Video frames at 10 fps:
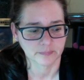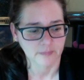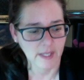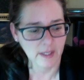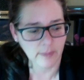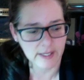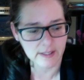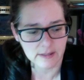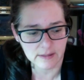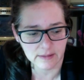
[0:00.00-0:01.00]

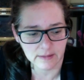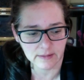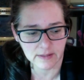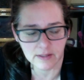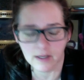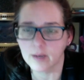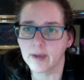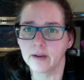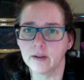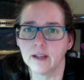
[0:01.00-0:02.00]
Anyways, let's talk
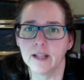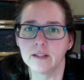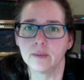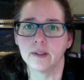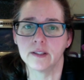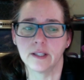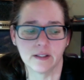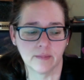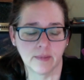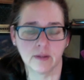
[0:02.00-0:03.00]
about her last will and
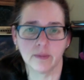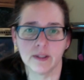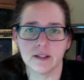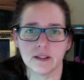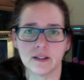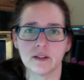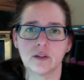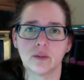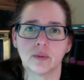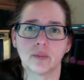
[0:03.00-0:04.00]
testament. The reason this is
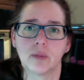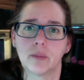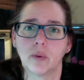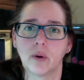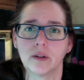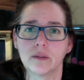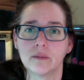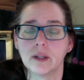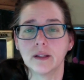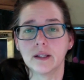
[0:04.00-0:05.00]
super important,
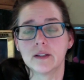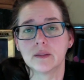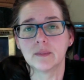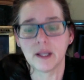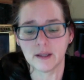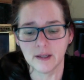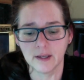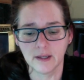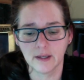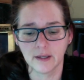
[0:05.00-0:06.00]
at least to me,
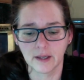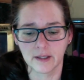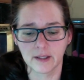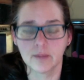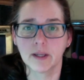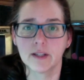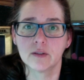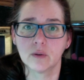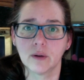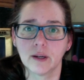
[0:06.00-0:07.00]
and in my
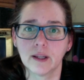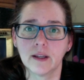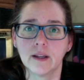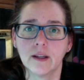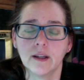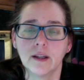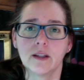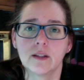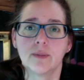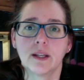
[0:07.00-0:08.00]
story,
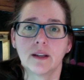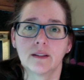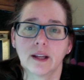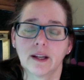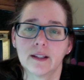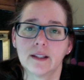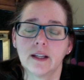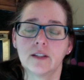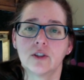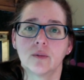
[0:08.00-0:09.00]
is because, like I
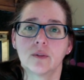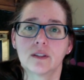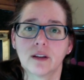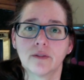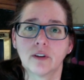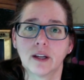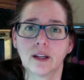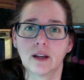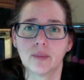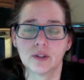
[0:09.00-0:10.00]
said, she was
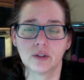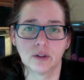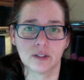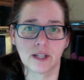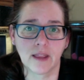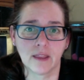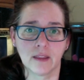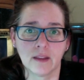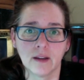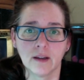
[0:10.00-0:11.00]
suffering up until her death.
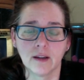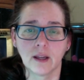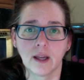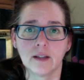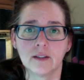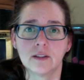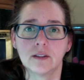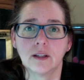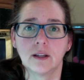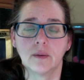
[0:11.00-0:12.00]
And
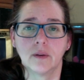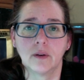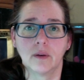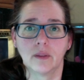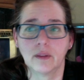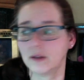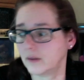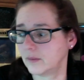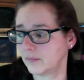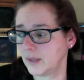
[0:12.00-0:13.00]

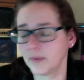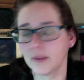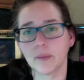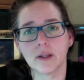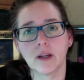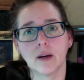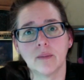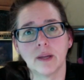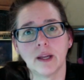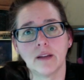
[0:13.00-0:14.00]
the people that would
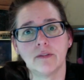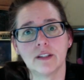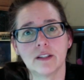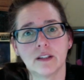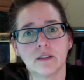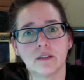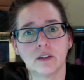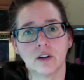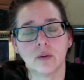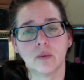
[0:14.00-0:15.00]
come and visit
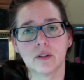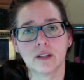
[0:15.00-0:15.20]
her were